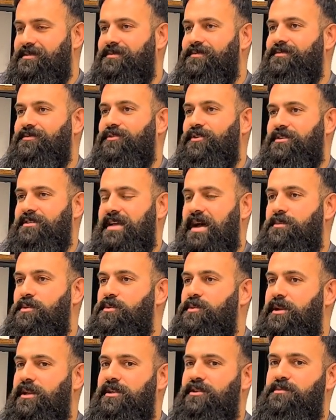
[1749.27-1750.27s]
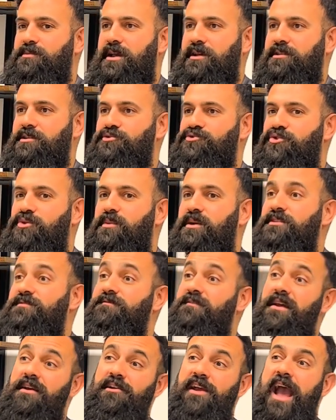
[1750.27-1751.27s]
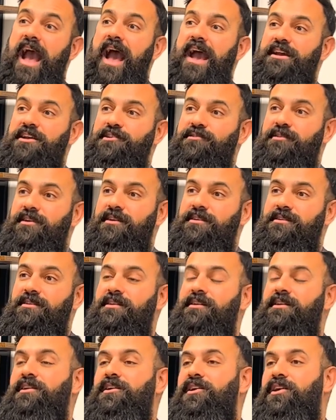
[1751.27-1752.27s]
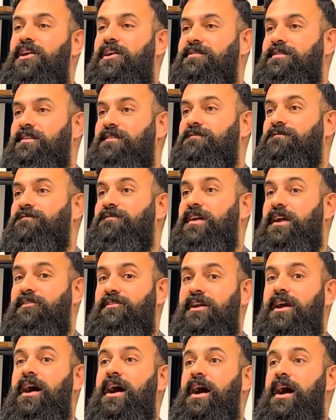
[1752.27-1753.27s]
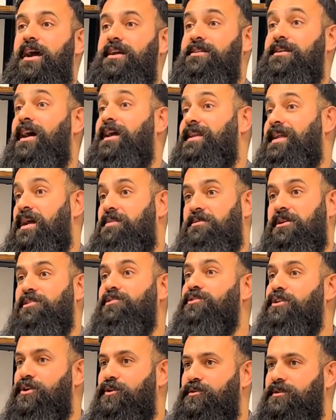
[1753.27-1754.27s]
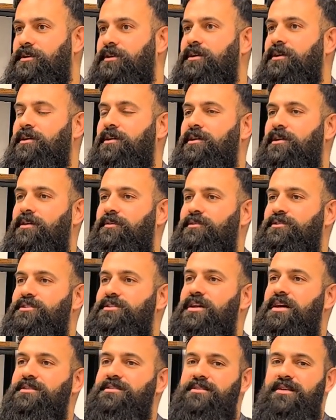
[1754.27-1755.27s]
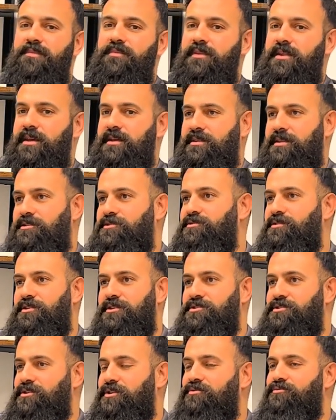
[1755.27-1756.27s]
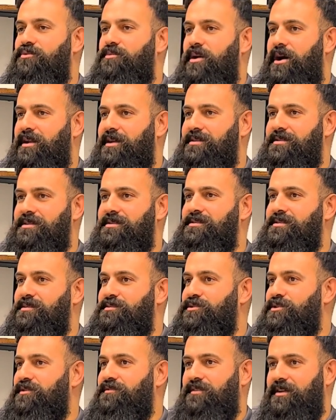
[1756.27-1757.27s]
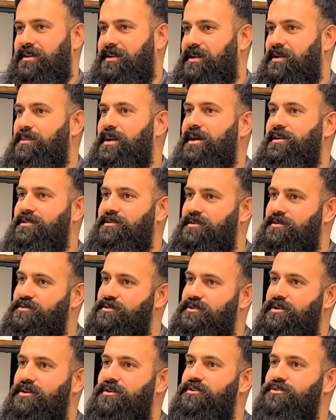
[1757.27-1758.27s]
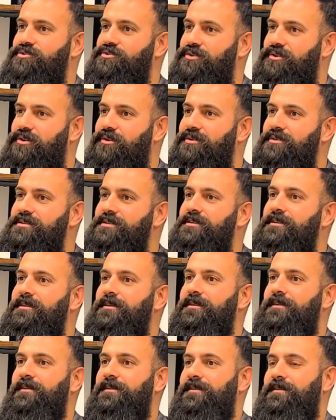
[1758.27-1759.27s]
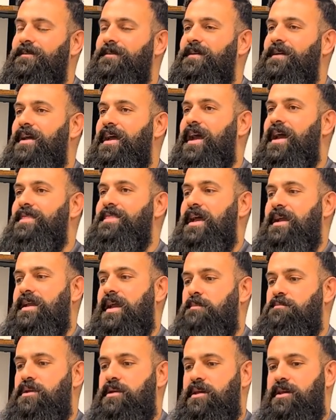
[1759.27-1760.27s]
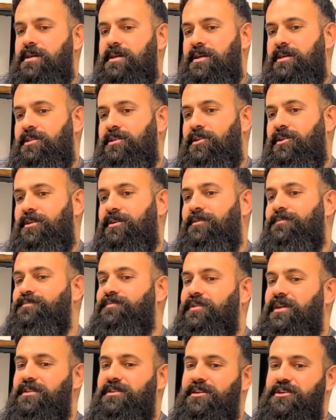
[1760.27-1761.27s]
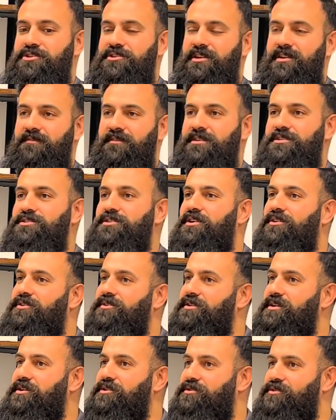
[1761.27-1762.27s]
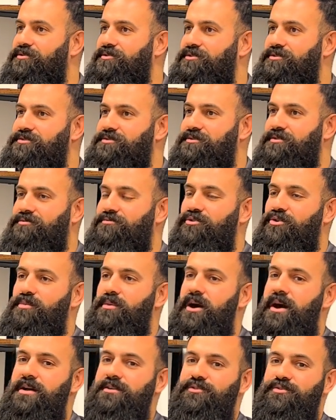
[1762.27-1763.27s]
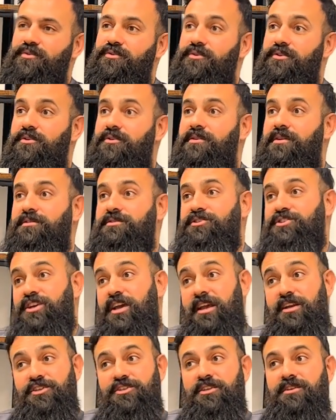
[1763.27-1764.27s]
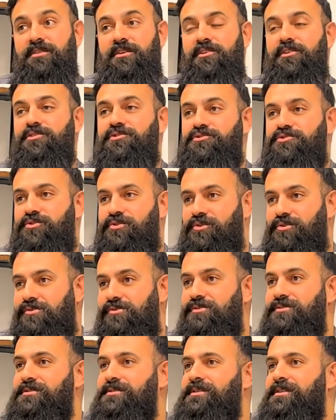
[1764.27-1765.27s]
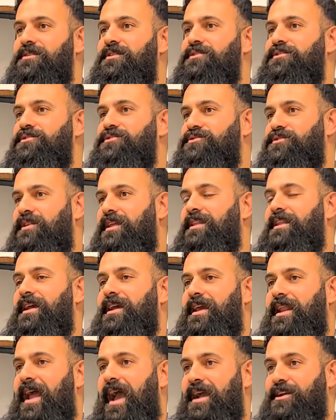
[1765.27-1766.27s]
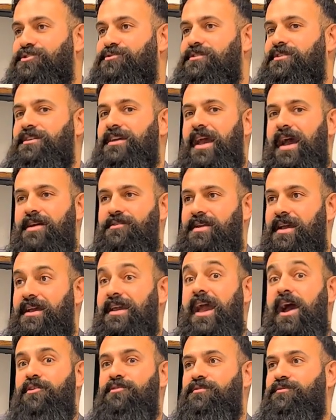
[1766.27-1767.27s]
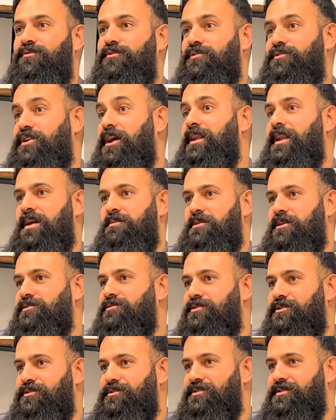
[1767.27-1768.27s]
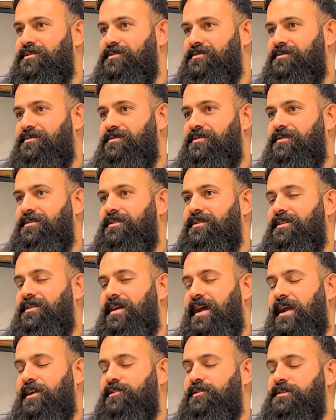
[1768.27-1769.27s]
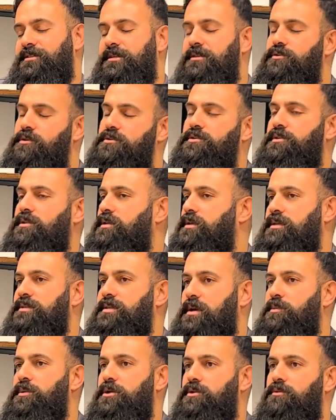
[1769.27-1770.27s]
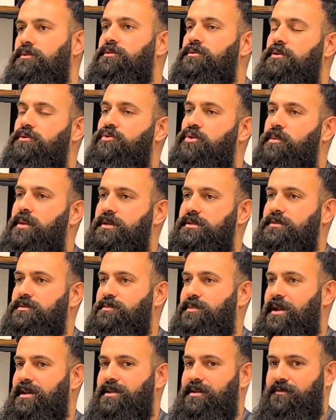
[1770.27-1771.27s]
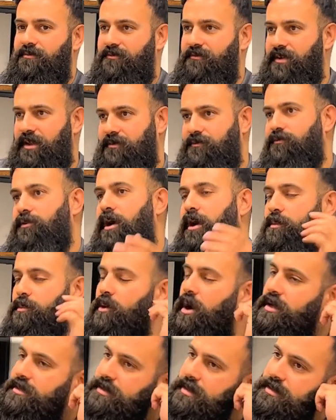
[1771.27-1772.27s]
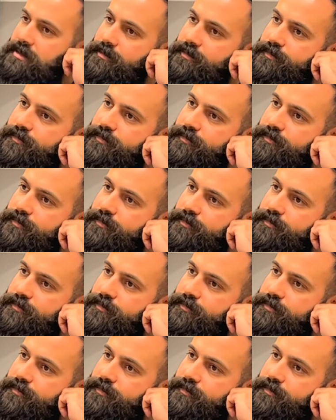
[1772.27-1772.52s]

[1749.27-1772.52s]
Yeah. For example, we need to make these robots very accurate on their very high dynamic load. Yeah. Which is not something the traditional robotic systems are thinking about in terms of their controls. That's interesting. And that can be either addition of external encoders to the robots or changing their controls so that they can actually count, count for dynamic load yeah. and accuracy. Those are the things that we do to the robots to make it fit for our process.